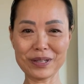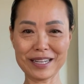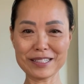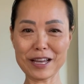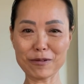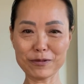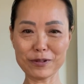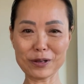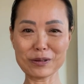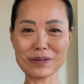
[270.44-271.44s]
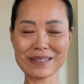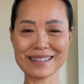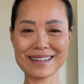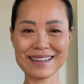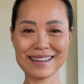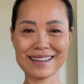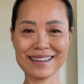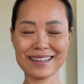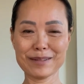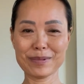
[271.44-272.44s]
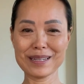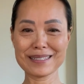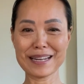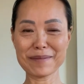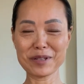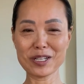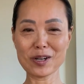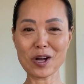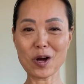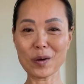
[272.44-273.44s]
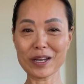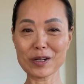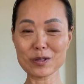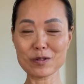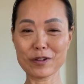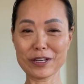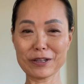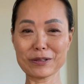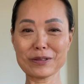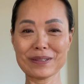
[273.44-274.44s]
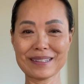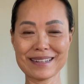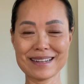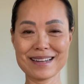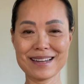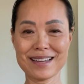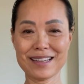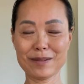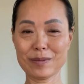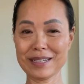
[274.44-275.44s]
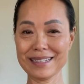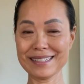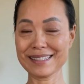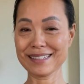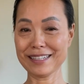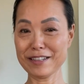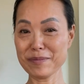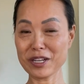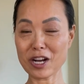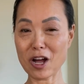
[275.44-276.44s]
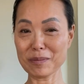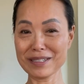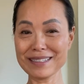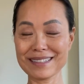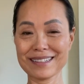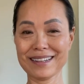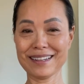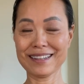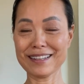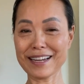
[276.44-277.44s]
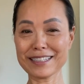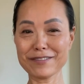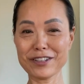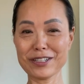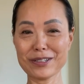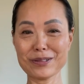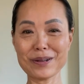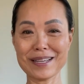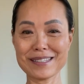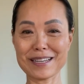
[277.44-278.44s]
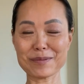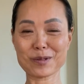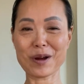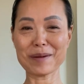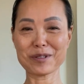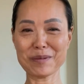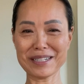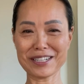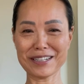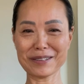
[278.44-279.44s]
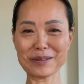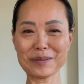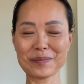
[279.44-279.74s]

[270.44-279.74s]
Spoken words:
is helpful. Please let me know how it goes for you. Please leave me a comment, like the video, and subscribe to my channel.